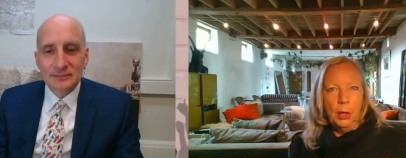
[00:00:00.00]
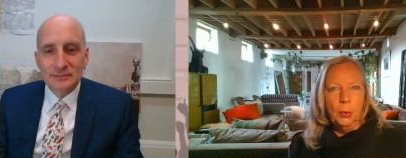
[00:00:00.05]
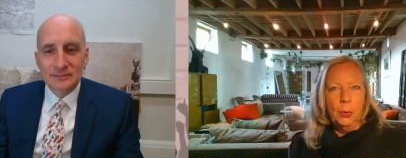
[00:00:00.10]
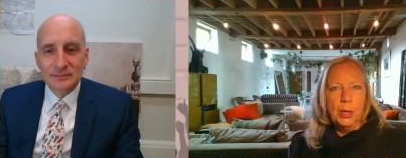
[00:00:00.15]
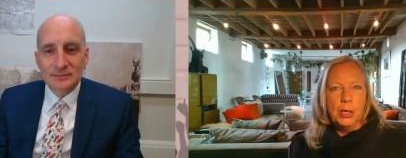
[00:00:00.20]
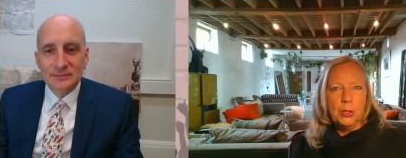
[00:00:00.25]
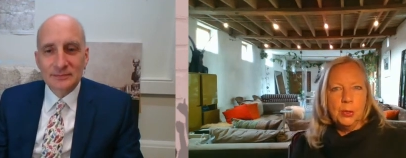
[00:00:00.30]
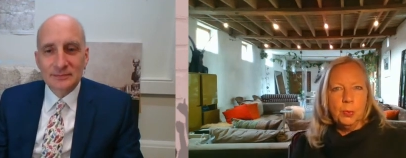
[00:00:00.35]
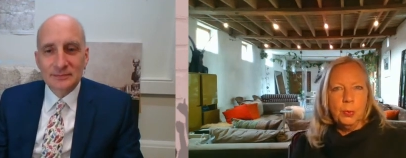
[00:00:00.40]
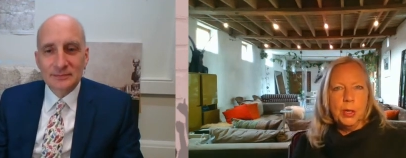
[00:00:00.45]
Speaker 1: You
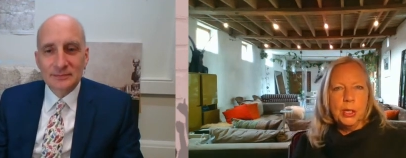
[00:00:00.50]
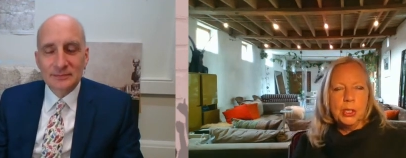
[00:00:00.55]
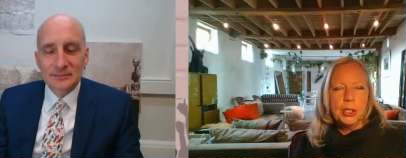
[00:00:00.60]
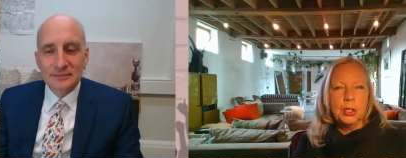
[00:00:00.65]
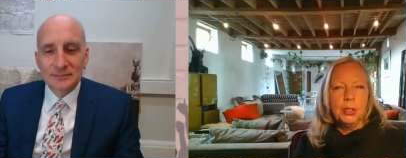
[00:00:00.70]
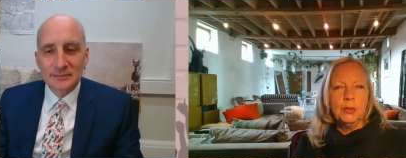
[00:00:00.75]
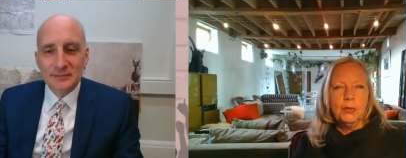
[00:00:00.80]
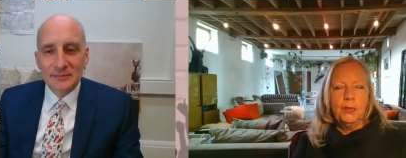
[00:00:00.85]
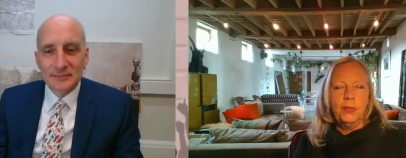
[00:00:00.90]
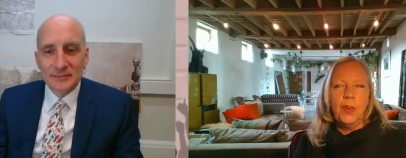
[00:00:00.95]
know, we,
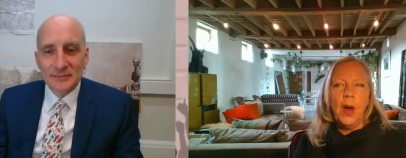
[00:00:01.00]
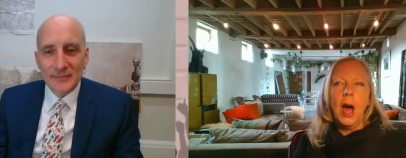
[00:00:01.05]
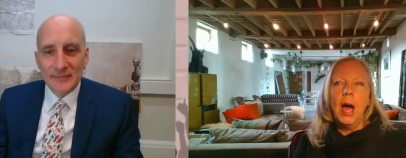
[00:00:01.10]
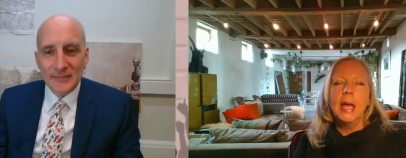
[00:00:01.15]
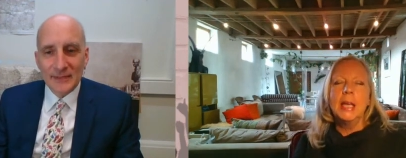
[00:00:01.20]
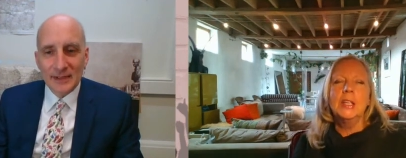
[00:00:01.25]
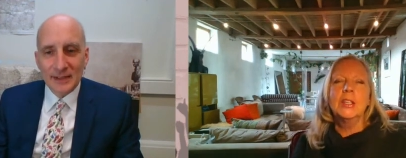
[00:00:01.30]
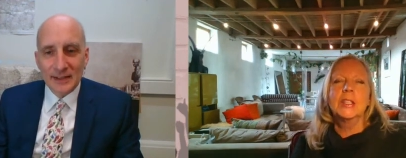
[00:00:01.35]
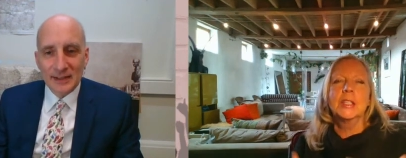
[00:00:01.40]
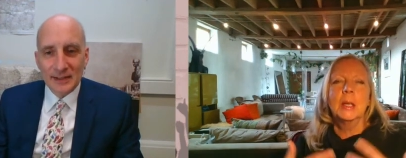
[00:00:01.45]
we should
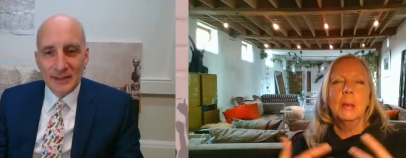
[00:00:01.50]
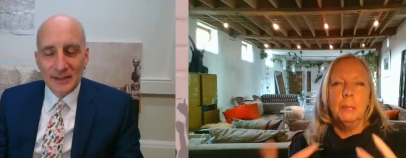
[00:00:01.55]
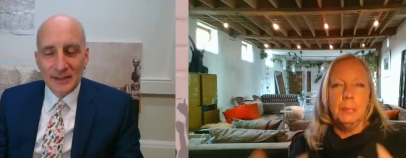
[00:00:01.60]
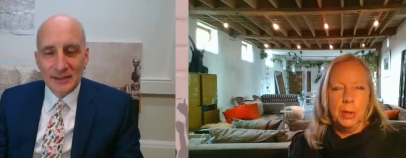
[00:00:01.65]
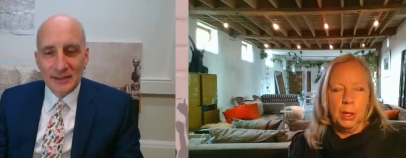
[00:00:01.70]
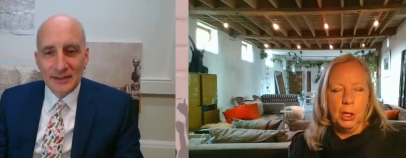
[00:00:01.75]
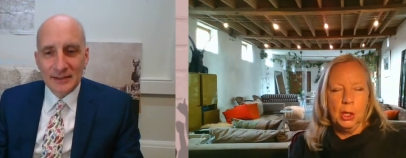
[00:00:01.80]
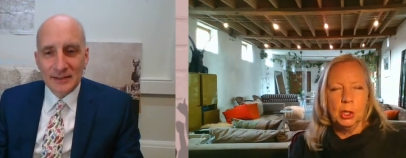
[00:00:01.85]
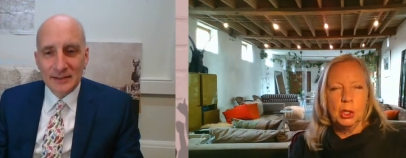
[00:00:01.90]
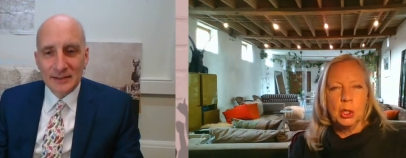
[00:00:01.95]
find
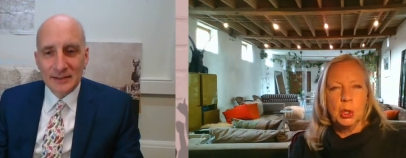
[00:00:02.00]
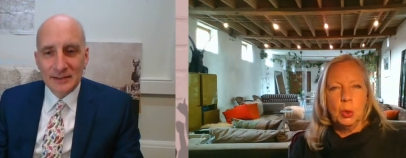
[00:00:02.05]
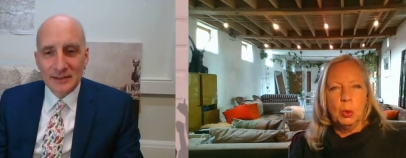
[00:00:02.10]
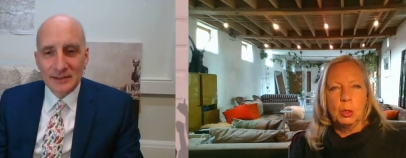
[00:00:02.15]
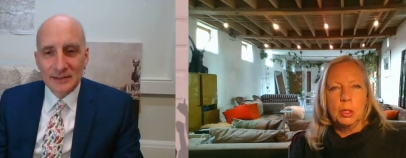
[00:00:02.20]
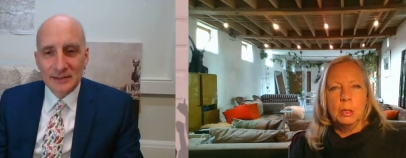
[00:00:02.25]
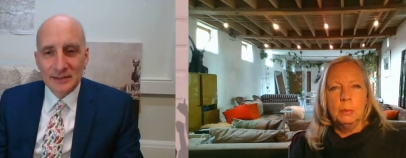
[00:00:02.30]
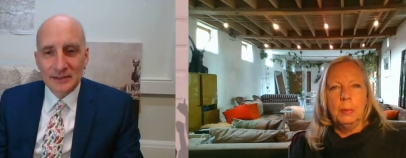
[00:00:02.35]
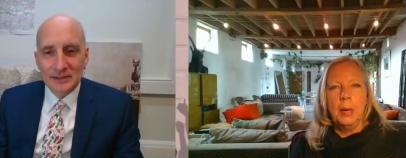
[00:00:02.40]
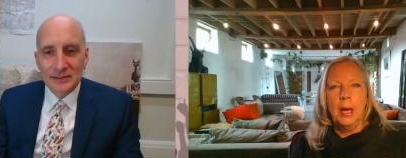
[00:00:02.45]
something that
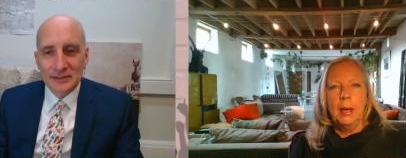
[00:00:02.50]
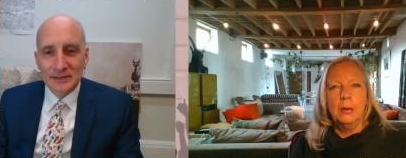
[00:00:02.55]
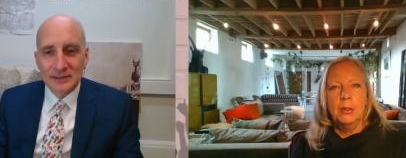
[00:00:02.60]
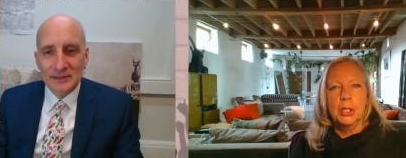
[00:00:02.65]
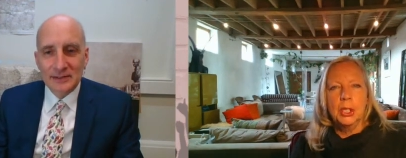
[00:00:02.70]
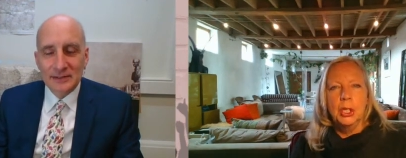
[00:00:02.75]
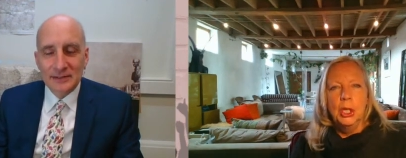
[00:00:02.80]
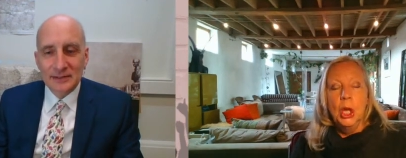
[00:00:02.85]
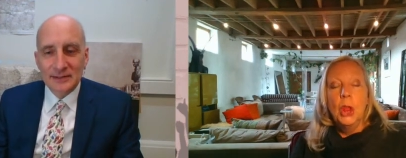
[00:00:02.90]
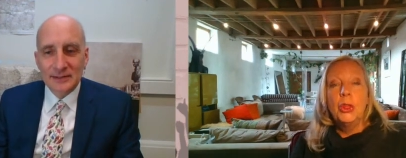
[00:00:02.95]
talks
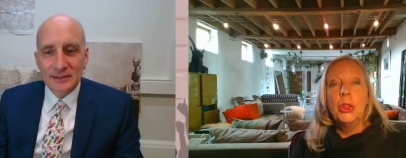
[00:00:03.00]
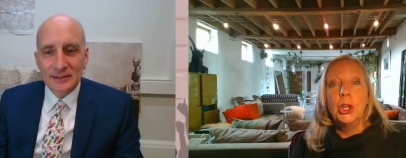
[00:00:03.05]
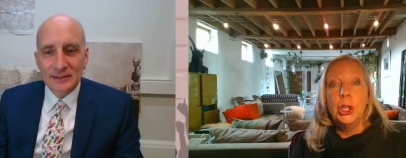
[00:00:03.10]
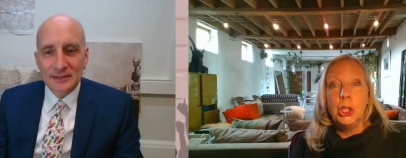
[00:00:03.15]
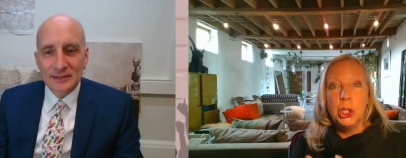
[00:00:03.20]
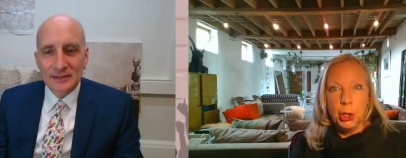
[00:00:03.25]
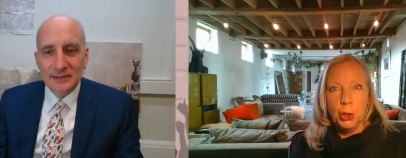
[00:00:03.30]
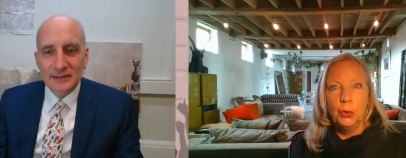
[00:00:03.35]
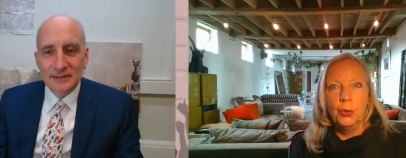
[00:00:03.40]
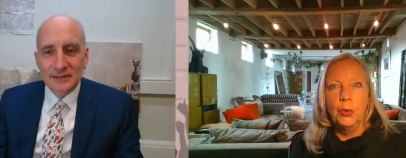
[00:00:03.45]
about
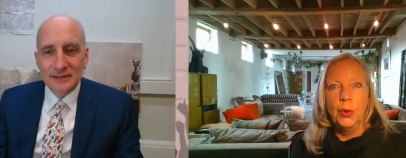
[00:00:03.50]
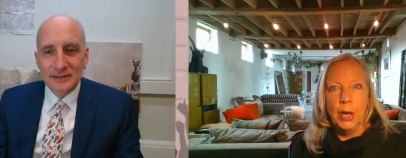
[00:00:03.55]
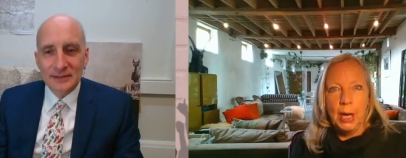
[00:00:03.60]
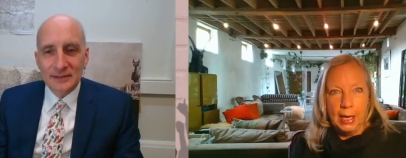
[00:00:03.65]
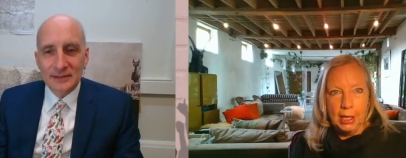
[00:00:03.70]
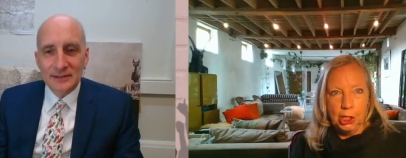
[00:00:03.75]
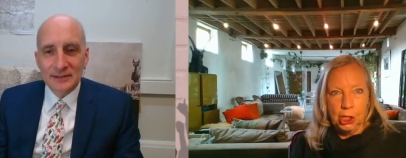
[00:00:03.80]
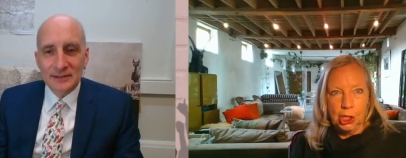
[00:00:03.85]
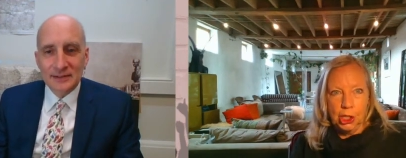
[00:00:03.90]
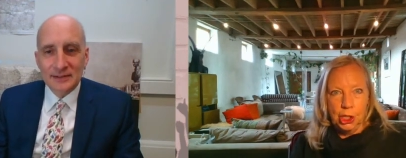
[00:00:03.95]
the new
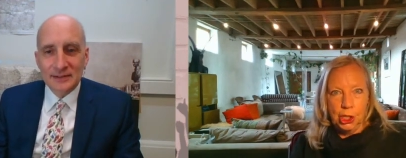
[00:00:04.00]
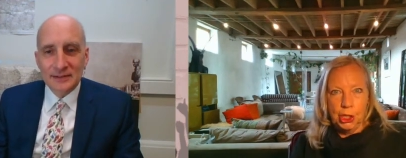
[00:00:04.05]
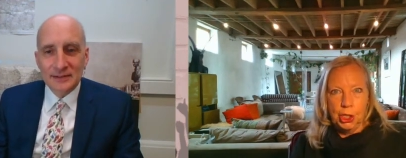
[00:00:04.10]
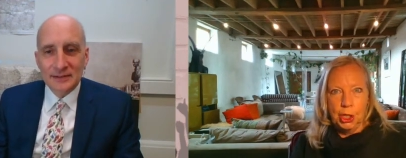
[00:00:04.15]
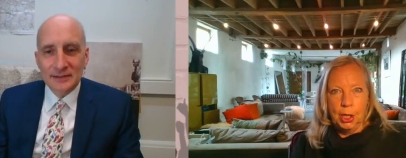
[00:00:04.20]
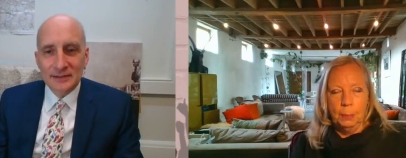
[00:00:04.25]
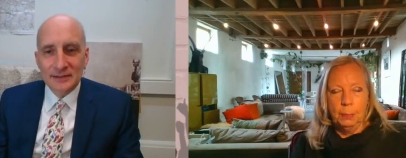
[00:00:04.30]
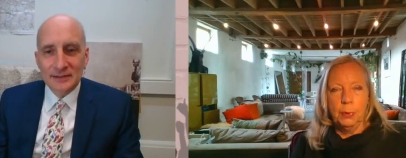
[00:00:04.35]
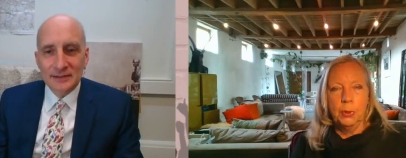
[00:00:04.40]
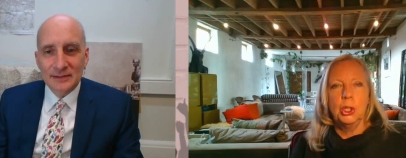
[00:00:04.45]

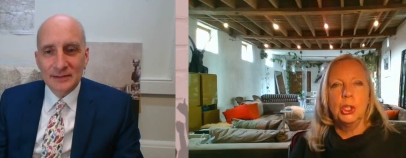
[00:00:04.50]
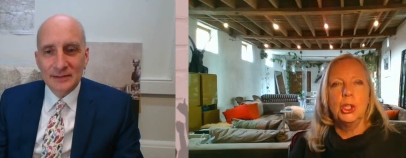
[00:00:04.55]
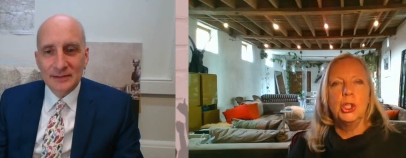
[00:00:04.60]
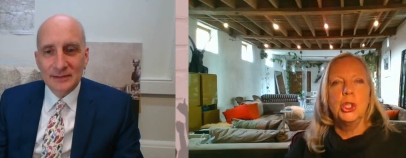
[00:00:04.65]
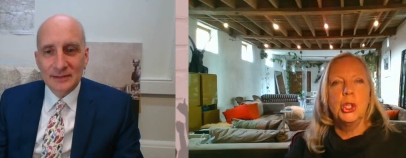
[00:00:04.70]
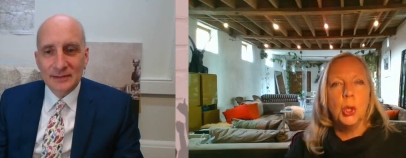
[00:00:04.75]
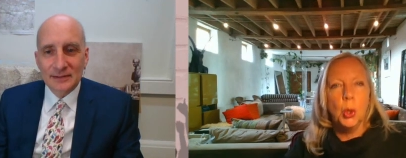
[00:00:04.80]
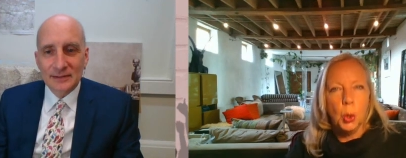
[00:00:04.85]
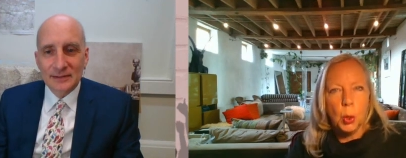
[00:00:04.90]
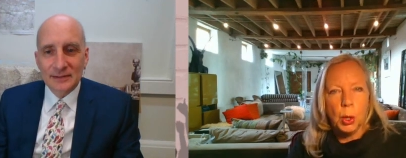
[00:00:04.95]
relationship and
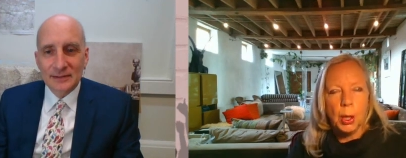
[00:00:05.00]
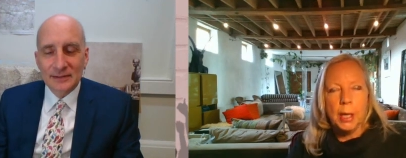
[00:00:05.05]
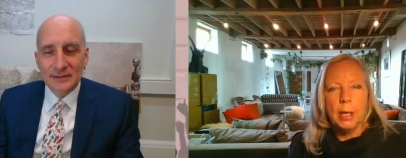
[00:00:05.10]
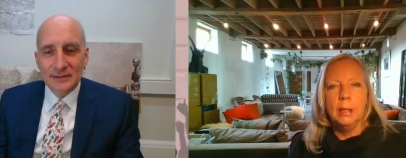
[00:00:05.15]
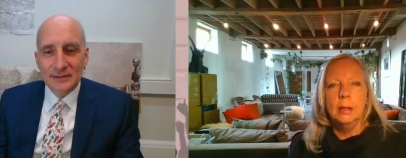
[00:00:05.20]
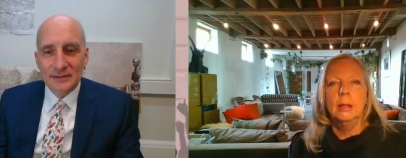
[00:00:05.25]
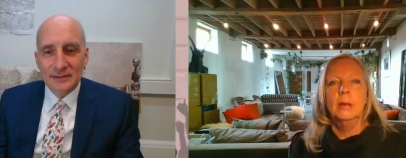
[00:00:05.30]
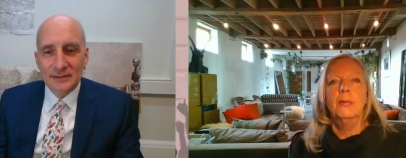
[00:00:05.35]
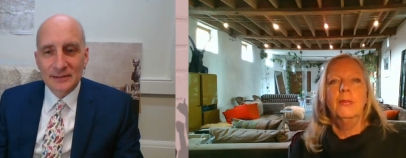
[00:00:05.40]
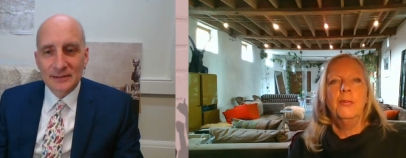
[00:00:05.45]
the
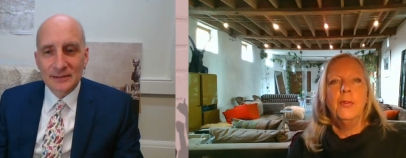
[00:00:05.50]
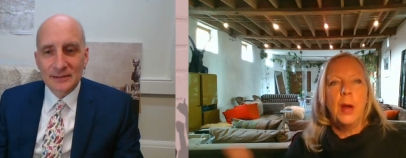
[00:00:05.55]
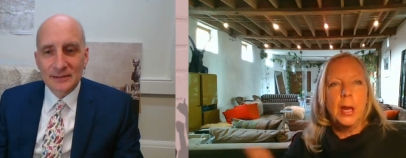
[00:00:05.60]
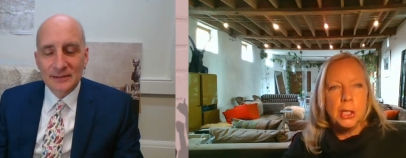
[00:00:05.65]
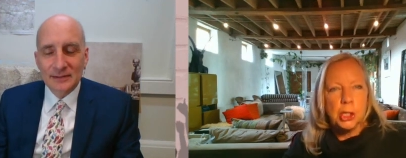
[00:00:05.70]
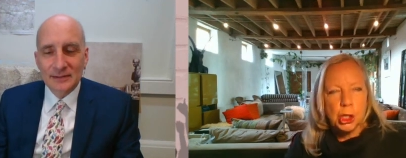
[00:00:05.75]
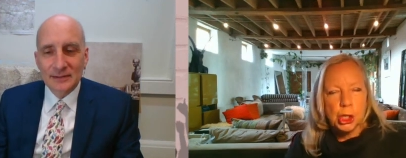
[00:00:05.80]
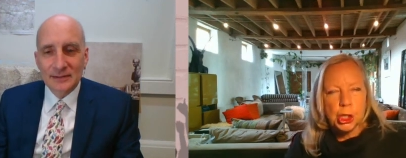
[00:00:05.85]
joy and the